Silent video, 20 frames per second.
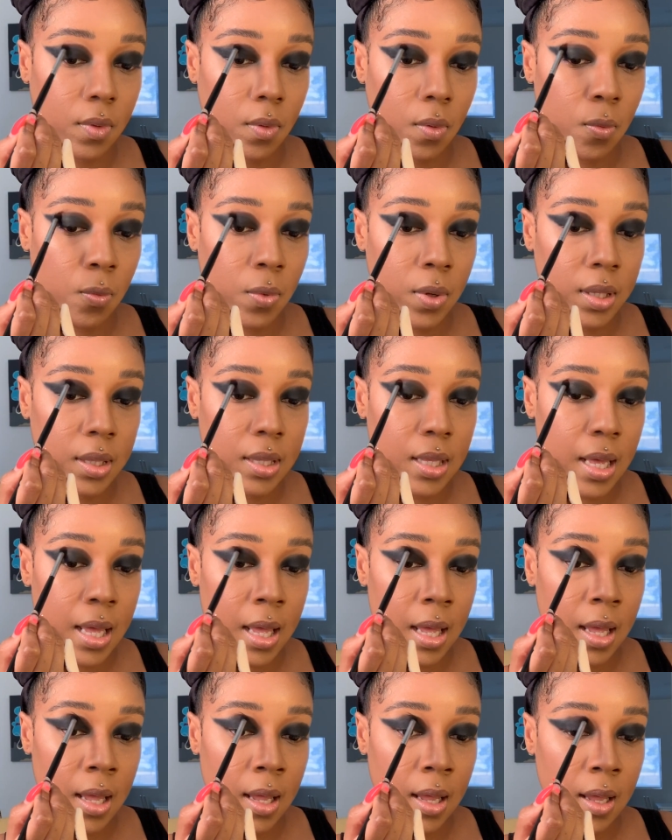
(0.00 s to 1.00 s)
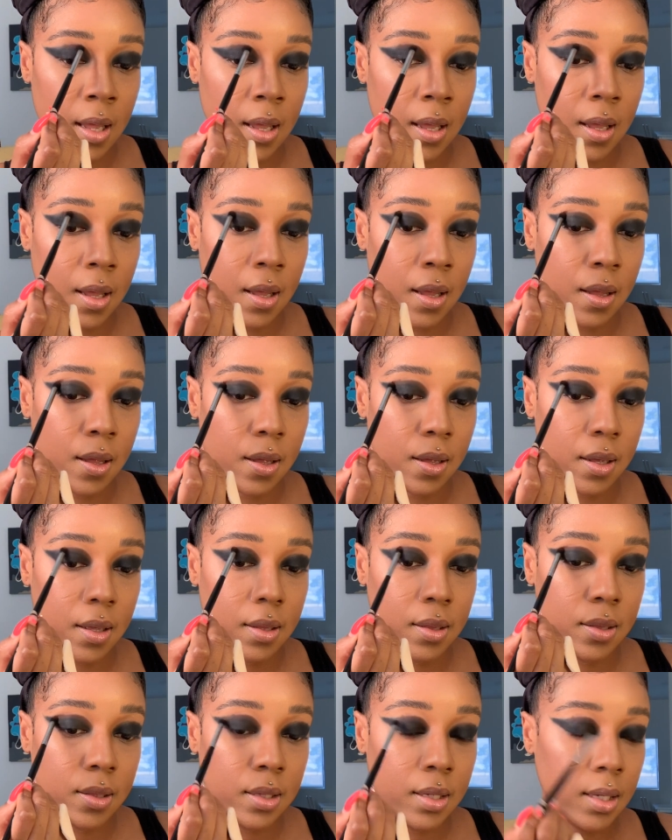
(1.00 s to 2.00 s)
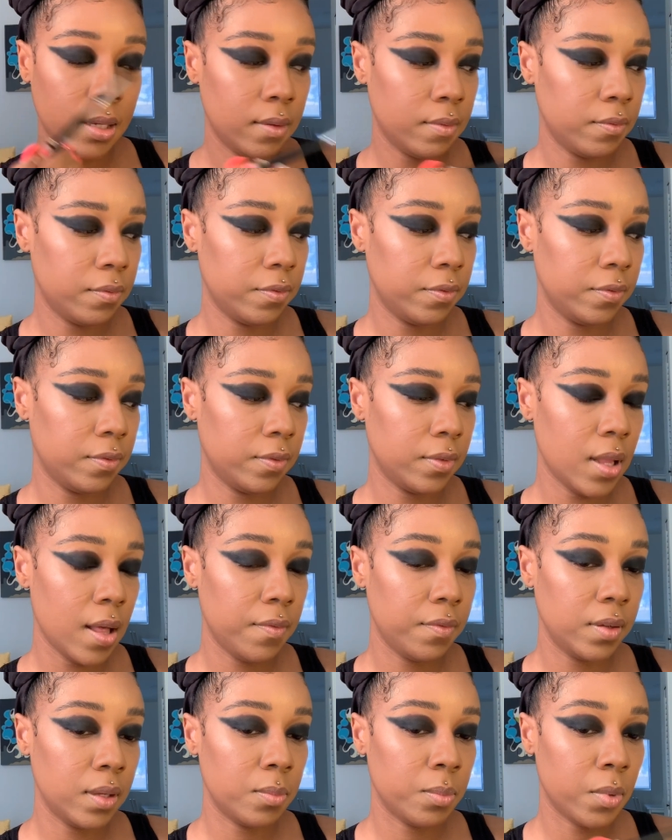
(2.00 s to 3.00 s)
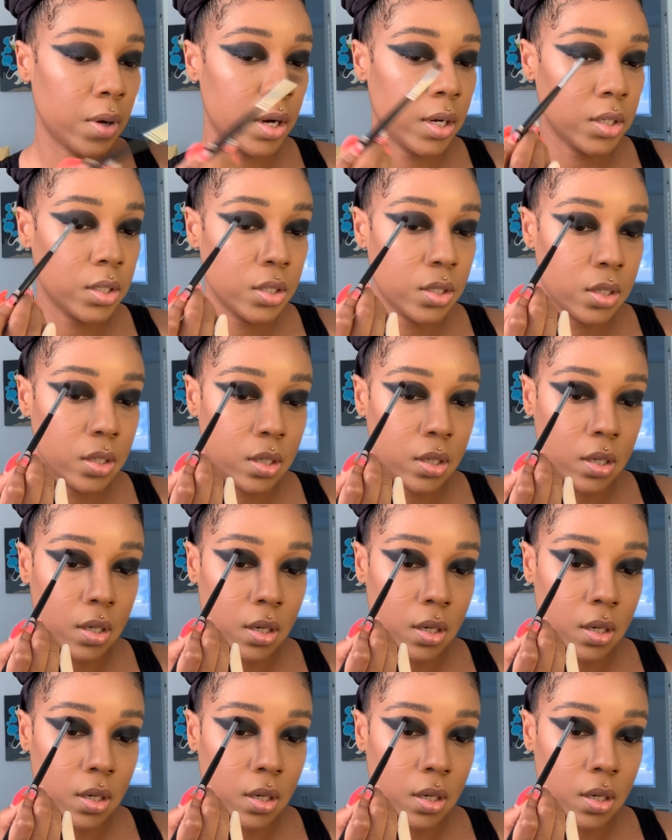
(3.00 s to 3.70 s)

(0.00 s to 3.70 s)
with a clean, fluffy brush.